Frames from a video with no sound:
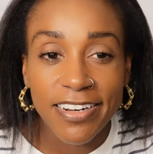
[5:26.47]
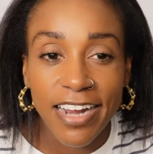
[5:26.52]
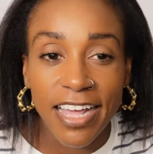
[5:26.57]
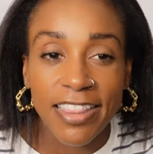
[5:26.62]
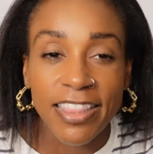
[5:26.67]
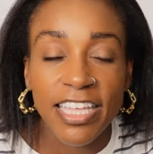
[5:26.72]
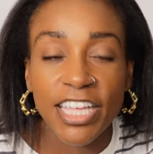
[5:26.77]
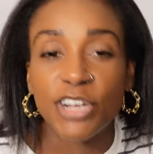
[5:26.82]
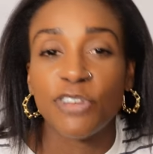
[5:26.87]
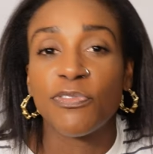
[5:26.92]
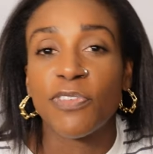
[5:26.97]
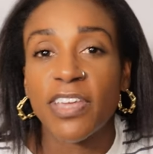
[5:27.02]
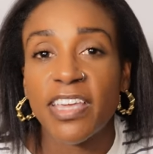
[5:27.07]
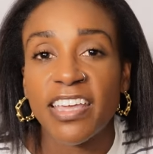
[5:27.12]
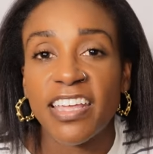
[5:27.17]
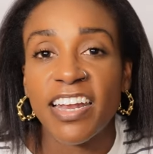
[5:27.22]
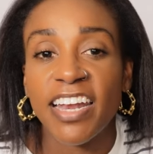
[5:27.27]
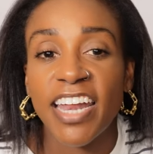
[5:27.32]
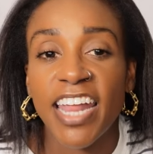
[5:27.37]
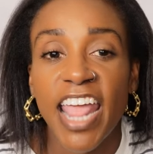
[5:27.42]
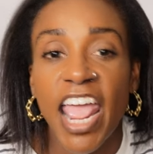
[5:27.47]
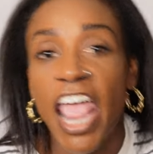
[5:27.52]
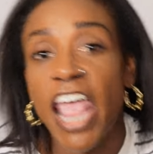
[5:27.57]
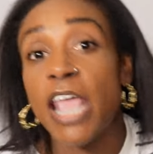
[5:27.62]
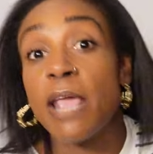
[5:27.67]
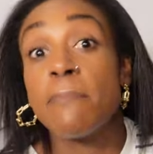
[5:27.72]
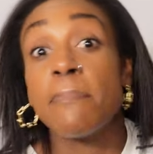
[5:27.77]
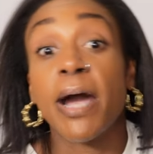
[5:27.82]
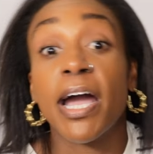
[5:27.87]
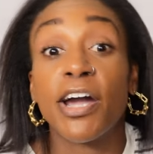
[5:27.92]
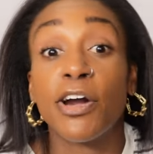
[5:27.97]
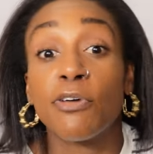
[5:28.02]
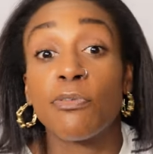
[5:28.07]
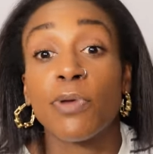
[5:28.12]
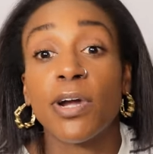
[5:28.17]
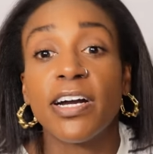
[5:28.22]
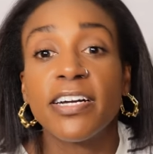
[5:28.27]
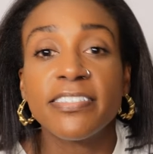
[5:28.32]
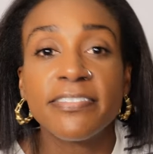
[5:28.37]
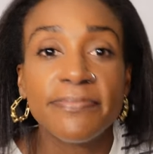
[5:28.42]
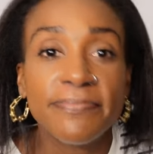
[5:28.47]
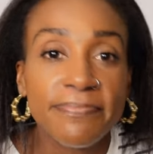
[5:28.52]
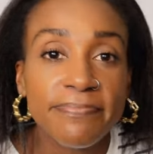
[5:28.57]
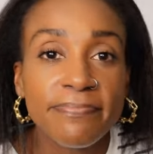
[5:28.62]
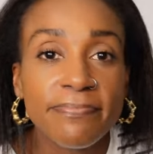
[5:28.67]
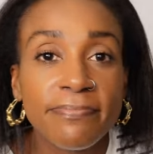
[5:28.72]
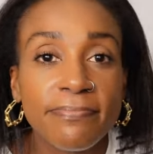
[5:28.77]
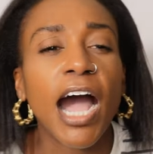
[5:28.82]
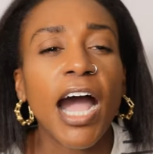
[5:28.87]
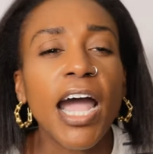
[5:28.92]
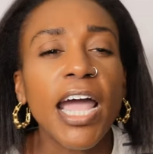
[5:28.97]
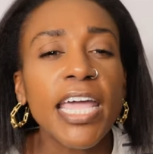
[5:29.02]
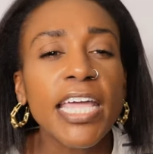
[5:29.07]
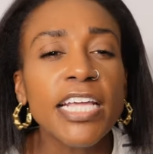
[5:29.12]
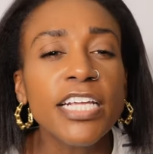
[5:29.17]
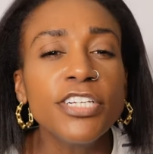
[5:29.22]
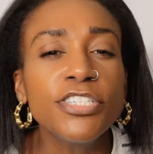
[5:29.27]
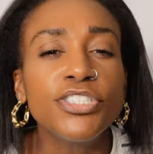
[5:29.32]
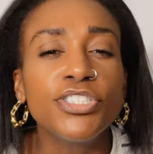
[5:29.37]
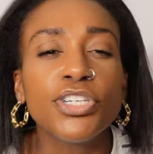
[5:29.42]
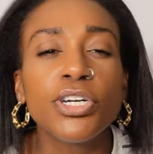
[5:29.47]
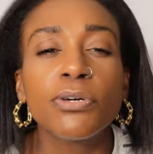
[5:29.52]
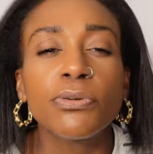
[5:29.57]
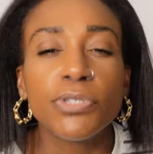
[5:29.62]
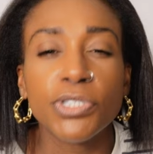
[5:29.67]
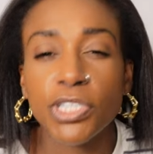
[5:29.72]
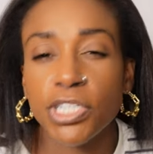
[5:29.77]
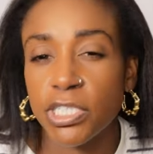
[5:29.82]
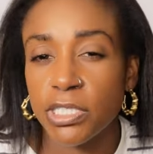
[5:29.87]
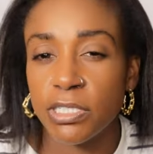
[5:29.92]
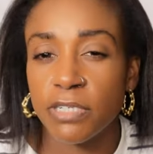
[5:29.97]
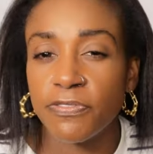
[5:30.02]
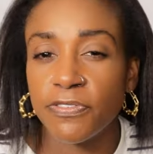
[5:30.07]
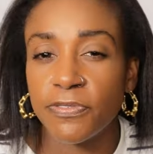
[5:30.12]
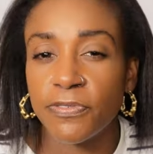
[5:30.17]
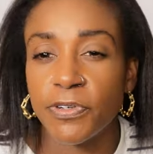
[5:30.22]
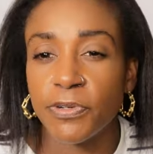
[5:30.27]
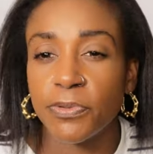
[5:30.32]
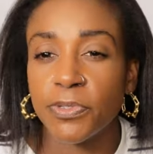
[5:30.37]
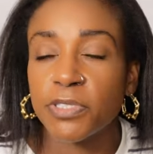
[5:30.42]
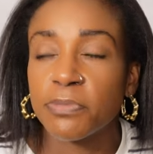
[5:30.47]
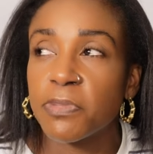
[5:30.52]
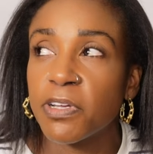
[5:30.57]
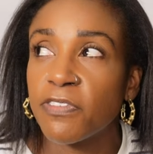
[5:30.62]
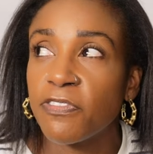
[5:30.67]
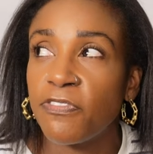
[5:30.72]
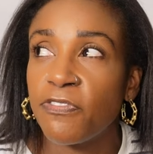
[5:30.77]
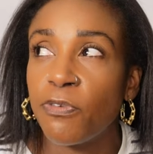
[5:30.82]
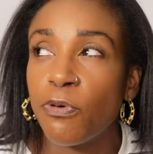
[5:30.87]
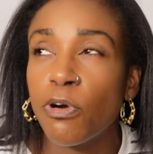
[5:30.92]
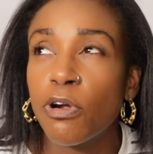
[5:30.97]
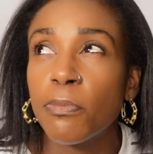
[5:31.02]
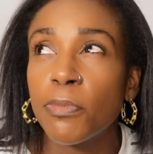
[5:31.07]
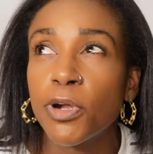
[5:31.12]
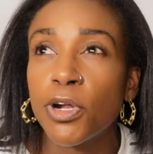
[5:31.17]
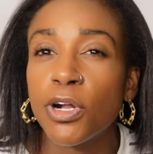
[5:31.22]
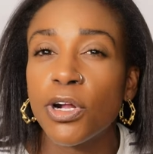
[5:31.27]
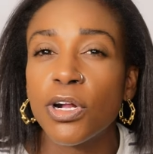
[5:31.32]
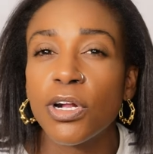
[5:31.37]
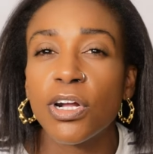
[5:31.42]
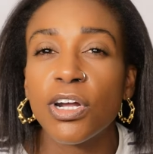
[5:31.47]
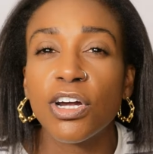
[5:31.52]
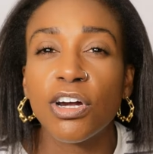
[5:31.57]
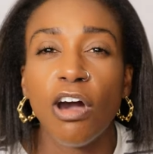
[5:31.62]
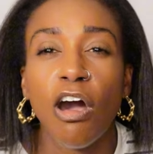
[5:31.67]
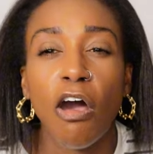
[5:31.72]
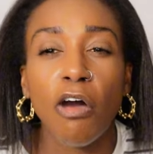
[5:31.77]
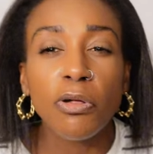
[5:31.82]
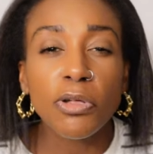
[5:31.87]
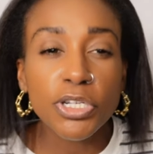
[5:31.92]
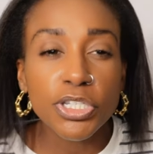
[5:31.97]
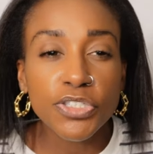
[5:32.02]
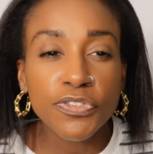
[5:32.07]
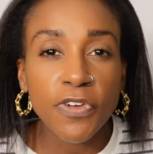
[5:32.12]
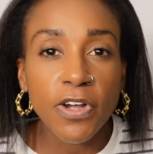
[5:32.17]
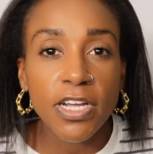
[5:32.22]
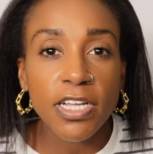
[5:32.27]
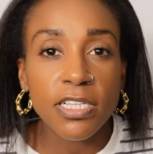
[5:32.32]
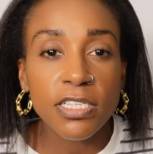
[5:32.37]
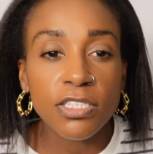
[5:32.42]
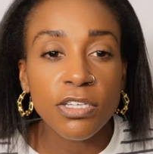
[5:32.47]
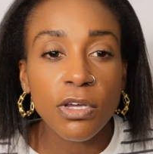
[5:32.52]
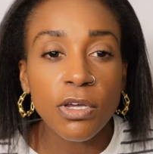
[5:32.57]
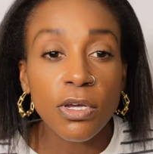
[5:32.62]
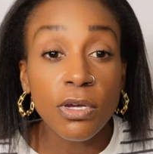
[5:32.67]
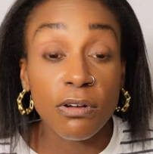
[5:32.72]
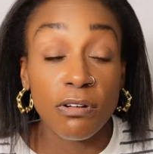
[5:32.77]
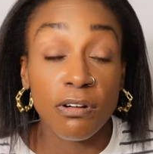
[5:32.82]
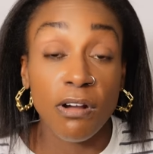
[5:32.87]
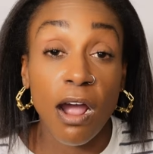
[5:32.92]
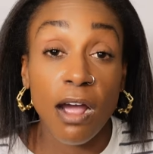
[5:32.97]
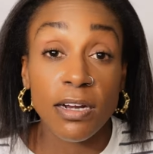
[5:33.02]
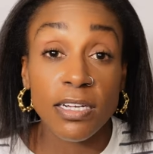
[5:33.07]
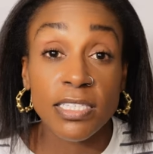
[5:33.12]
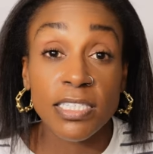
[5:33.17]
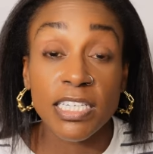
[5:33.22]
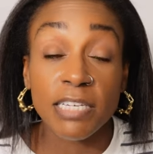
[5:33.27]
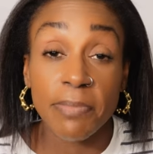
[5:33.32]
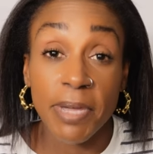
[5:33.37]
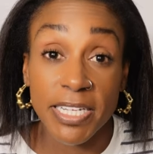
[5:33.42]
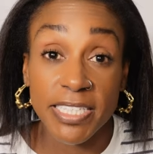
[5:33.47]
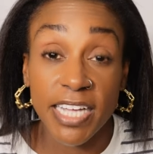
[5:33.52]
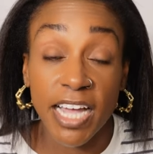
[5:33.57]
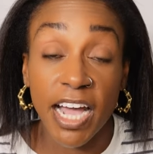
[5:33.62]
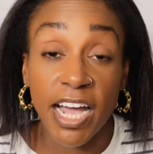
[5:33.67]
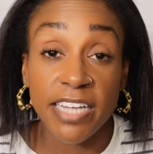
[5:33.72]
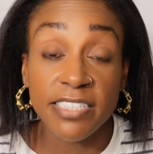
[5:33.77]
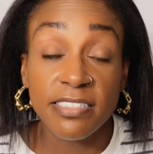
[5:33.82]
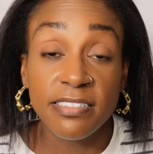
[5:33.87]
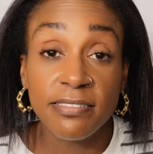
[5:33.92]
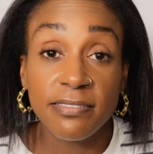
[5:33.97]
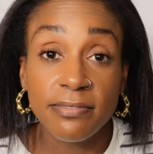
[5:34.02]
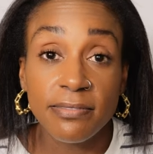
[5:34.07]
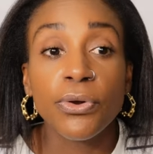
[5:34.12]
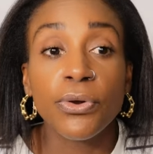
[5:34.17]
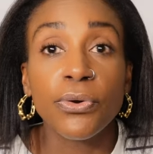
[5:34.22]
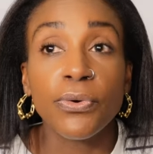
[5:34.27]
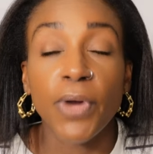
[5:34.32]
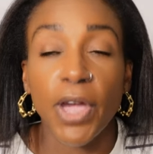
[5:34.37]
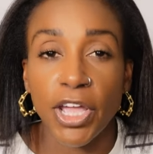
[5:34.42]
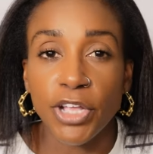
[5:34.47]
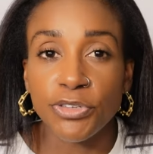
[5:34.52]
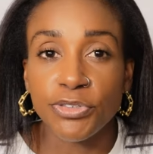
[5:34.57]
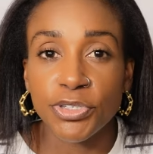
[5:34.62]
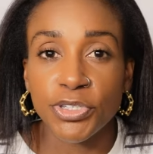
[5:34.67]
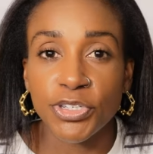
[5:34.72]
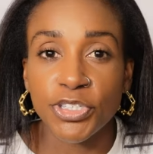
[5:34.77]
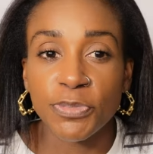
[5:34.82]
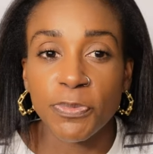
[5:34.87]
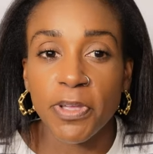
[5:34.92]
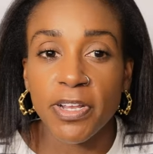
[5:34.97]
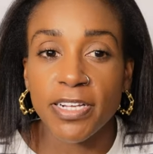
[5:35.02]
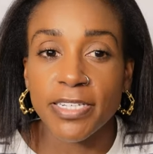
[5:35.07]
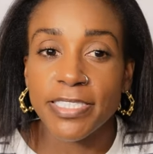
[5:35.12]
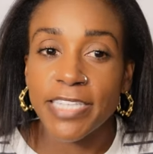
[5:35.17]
at the end of like an 8 mile run. I don't know if it was my former college friends or honestly my dad who introduced me to